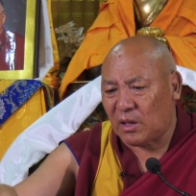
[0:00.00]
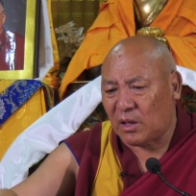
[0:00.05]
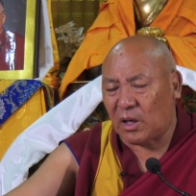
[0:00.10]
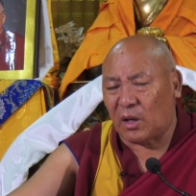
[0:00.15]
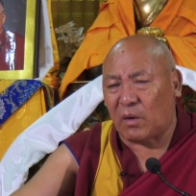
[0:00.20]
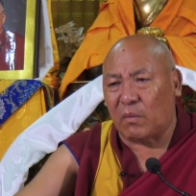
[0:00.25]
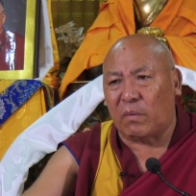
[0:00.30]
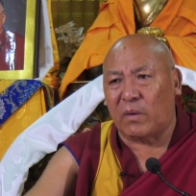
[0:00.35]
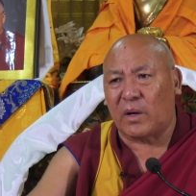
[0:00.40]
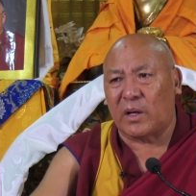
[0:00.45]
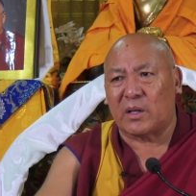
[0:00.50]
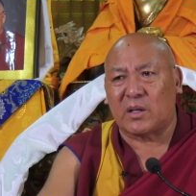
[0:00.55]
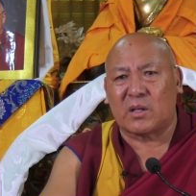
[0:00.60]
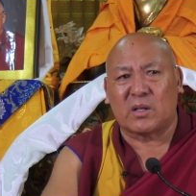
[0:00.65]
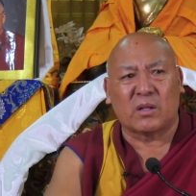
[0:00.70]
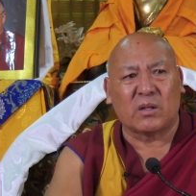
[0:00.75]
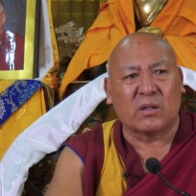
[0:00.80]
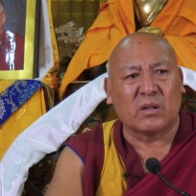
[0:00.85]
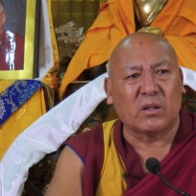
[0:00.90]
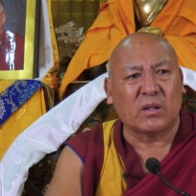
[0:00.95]

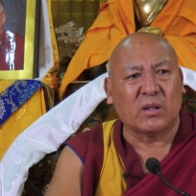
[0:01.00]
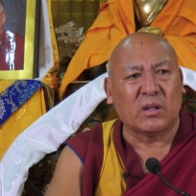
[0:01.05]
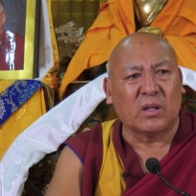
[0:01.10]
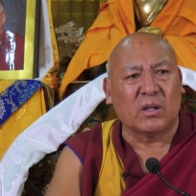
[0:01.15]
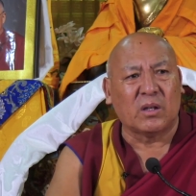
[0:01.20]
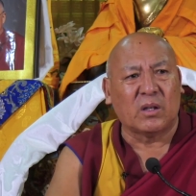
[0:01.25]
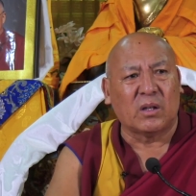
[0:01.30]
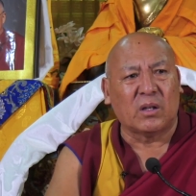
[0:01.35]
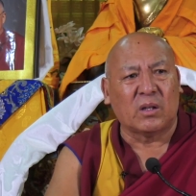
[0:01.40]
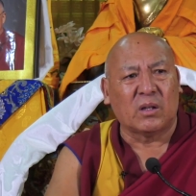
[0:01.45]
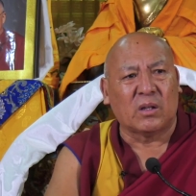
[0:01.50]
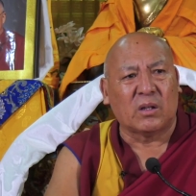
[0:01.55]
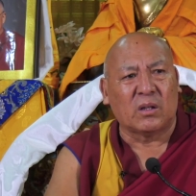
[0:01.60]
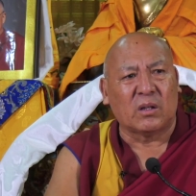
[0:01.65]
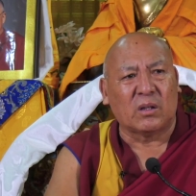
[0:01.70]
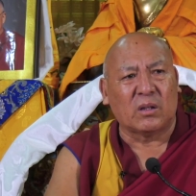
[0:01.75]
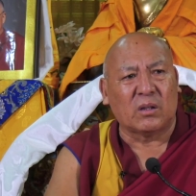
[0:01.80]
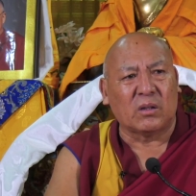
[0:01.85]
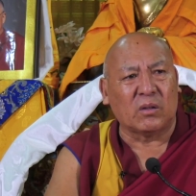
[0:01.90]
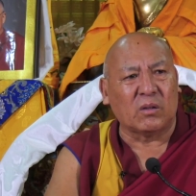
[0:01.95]
conflict,
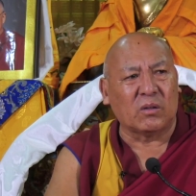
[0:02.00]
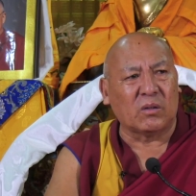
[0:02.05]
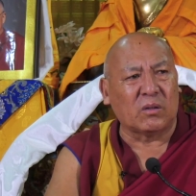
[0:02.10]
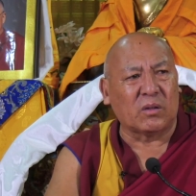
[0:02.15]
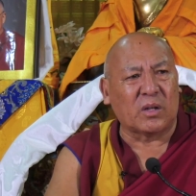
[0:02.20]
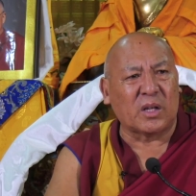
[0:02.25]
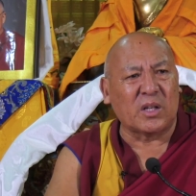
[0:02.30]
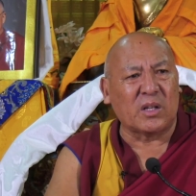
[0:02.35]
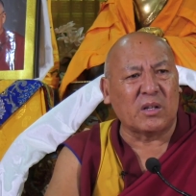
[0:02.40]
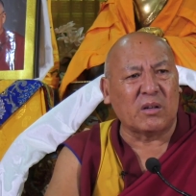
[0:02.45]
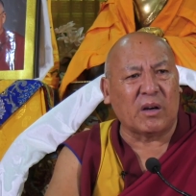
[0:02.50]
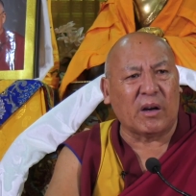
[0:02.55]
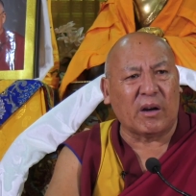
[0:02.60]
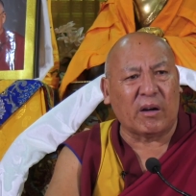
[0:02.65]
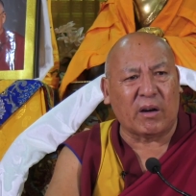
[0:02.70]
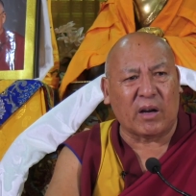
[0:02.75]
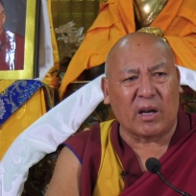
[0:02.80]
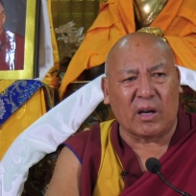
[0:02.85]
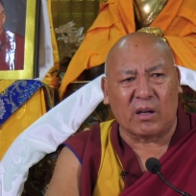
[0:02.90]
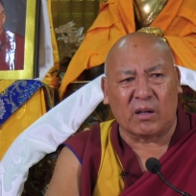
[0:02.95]
you know, ridden
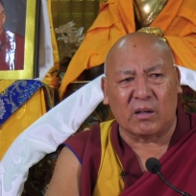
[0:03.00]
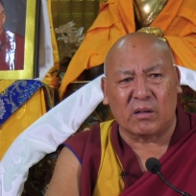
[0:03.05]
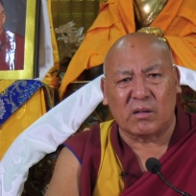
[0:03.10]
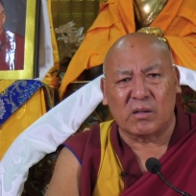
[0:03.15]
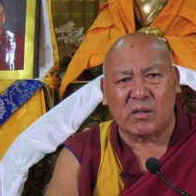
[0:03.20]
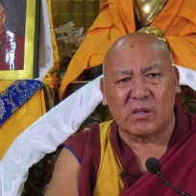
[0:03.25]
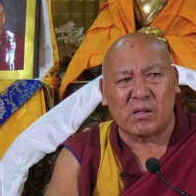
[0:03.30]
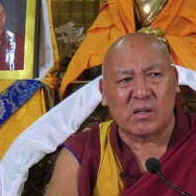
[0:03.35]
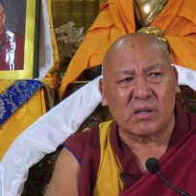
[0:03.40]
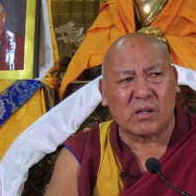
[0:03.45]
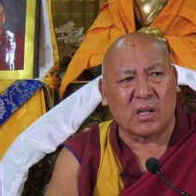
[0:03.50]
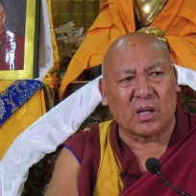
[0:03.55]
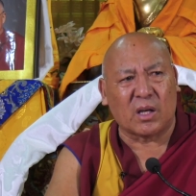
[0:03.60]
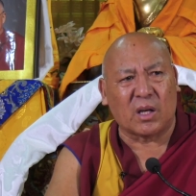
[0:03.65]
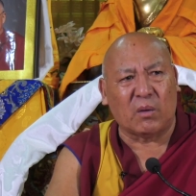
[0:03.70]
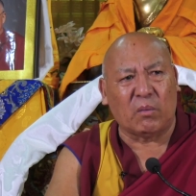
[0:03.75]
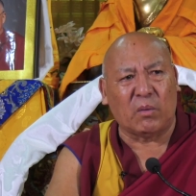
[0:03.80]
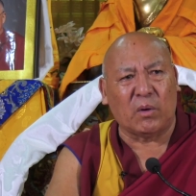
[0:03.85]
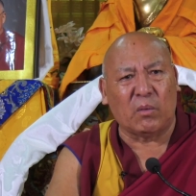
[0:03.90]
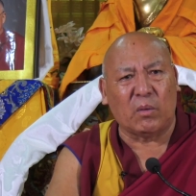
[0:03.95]
area, that
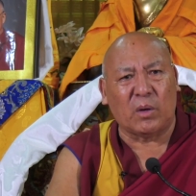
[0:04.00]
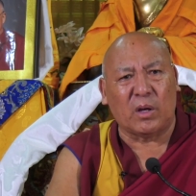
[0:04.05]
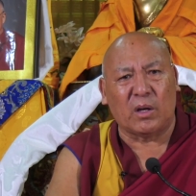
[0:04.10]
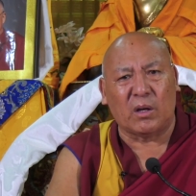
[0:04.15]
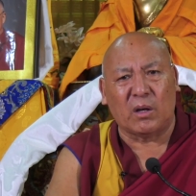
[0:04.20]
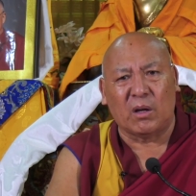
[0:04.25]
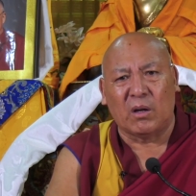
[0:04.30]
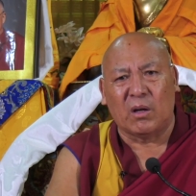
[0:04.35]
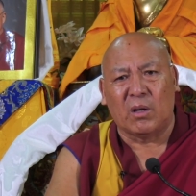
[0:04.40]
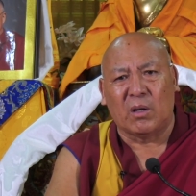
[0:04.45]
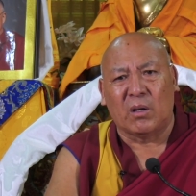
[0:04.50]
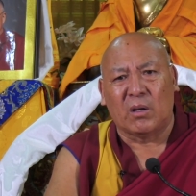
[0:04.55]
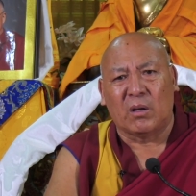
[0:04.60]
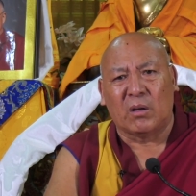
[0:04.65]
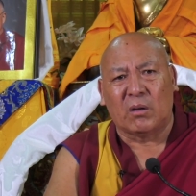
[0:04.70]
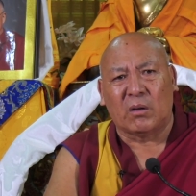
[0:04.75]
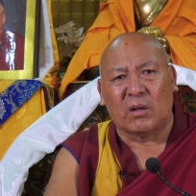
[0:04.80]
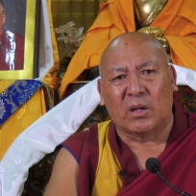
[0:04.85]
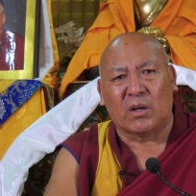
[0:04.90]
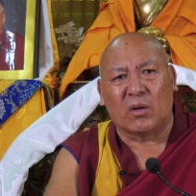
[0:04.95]
even when
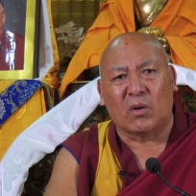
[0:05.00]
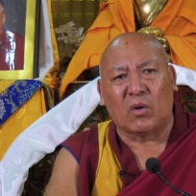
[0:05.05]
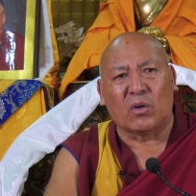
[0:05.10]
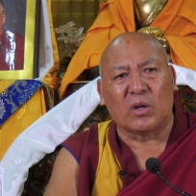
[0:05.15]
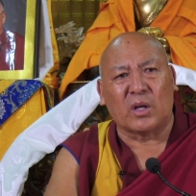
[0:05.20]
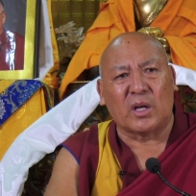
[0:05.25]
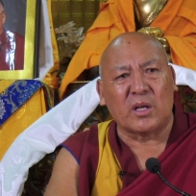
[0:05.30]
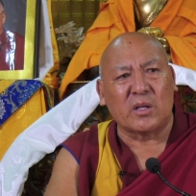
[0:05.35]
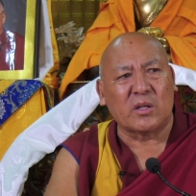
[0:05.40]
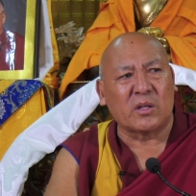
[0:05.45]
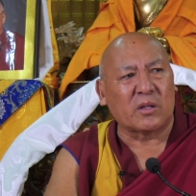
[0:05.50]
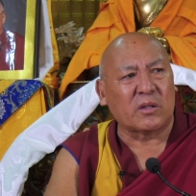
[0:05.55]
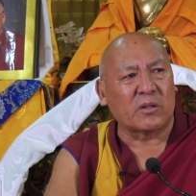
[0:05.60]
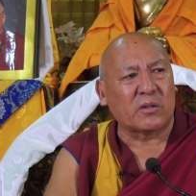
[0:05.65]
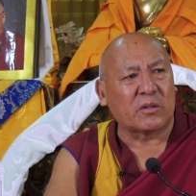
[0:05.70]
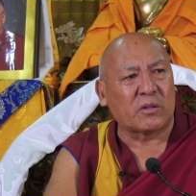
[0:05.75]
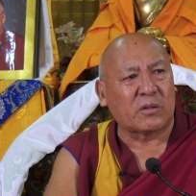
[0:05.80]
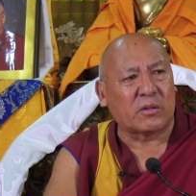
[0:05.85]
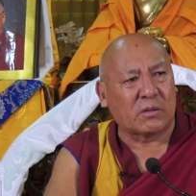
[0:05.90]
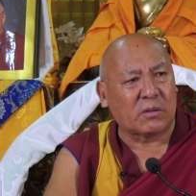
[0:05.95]
the
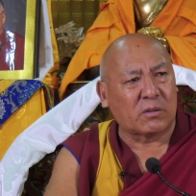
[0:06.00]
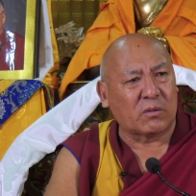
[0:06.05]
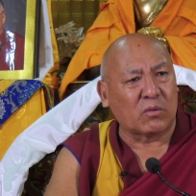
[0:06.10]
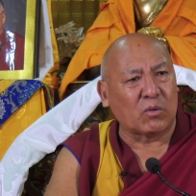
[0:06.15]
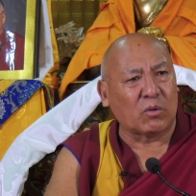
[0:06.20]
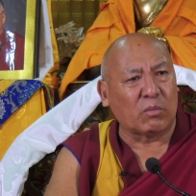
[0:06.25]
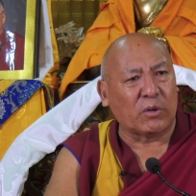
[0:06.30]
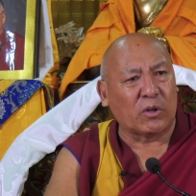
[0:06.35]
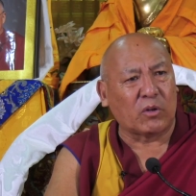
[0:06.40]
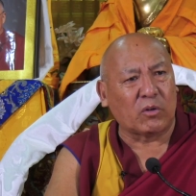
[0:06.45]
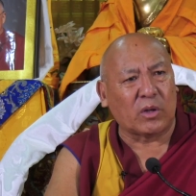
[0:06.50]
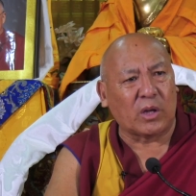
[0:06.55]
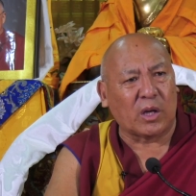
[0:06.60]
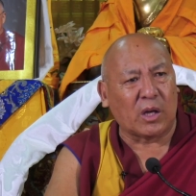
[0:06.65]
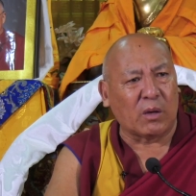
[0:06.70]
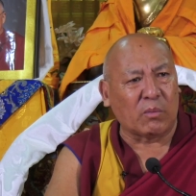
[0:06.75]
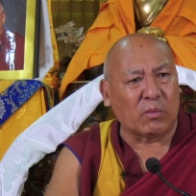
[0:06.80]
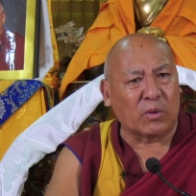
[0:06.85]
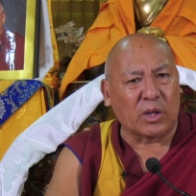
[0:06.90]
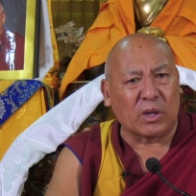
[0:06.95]
organizers took me to the
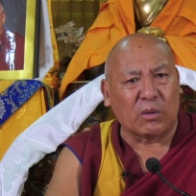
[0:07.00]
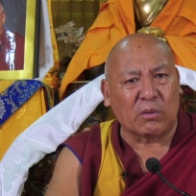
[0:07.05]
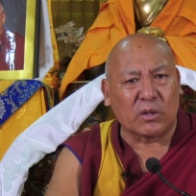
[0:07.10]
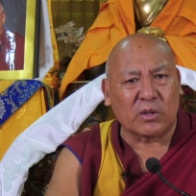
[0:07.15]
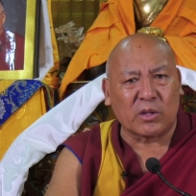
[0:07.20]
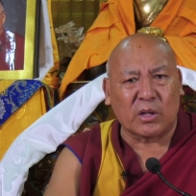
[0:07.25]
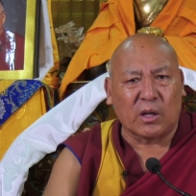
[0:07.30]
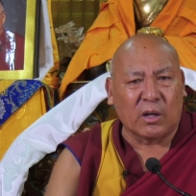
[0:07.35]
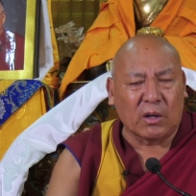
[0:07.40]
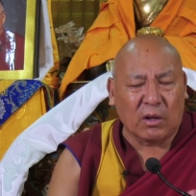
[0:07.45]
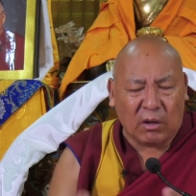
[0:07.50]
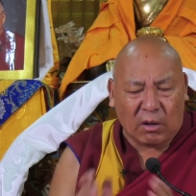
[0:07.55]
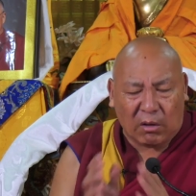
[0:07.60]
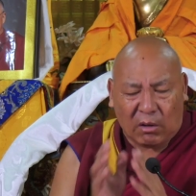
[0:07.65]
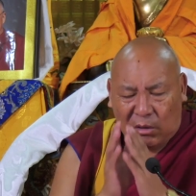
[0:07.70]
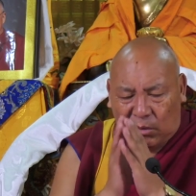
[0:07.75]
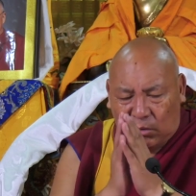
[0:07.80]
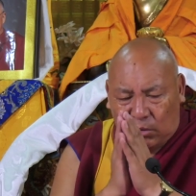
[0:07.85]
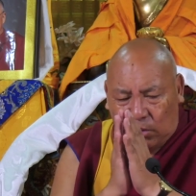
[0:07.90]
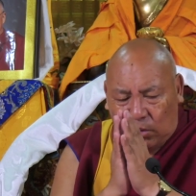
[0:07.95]
airport, they would say,
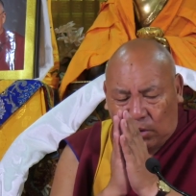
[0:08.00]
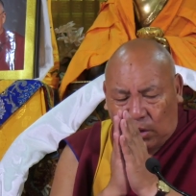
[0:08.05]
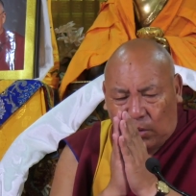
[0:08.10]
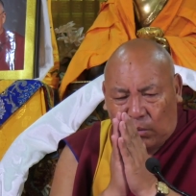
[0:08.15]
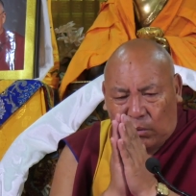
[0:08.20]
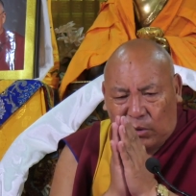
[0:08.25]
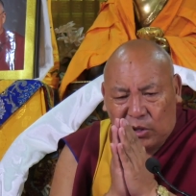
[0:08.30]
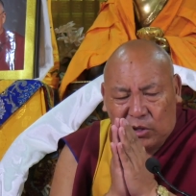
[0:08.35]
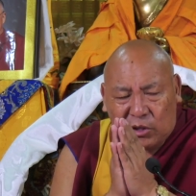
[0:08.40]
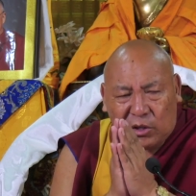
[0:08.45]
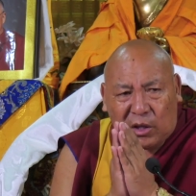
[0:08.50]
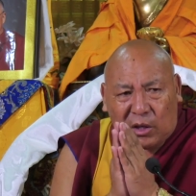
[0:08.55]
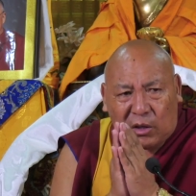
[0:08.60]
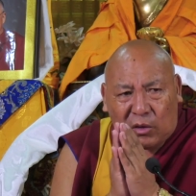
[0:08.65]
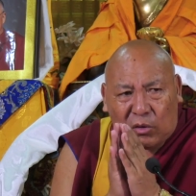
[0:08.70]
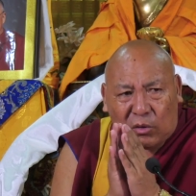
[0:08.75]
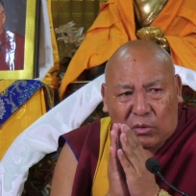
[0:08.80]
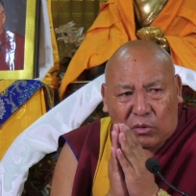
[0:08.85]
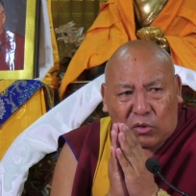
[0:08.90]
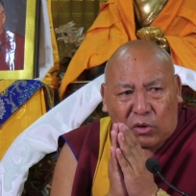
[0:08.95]
I wish that
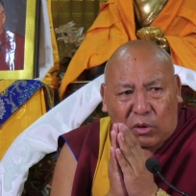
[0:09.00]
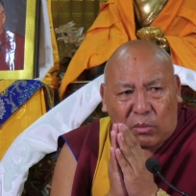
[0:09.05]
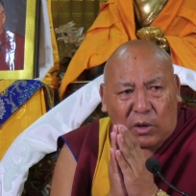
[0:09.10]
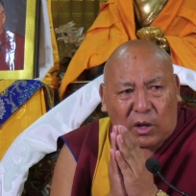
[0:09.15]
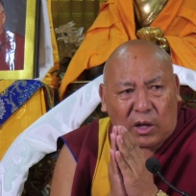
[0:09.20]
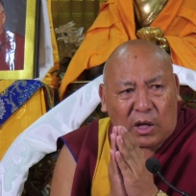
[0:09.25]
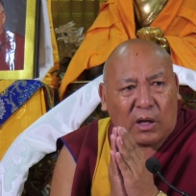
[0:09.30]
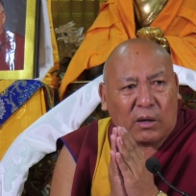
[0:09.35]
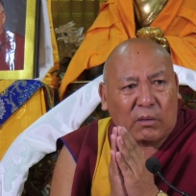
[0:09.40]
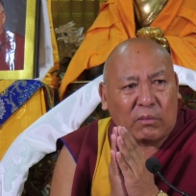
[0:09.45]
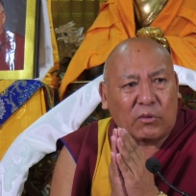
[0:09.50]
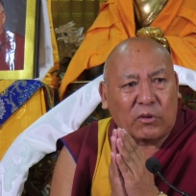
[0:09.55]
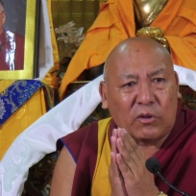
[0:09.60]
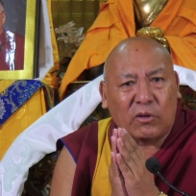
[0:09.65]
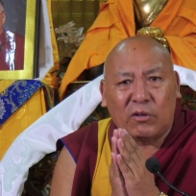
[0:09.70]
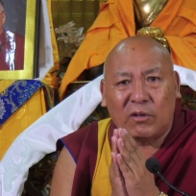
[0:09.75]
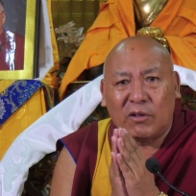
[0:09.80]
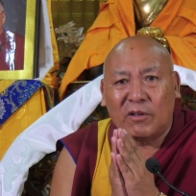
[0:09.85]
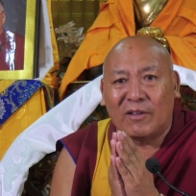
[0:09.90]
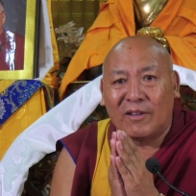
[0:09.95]
no trouble come, you
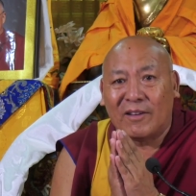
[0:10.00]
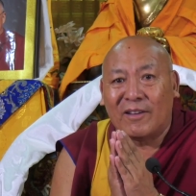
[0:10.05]
know.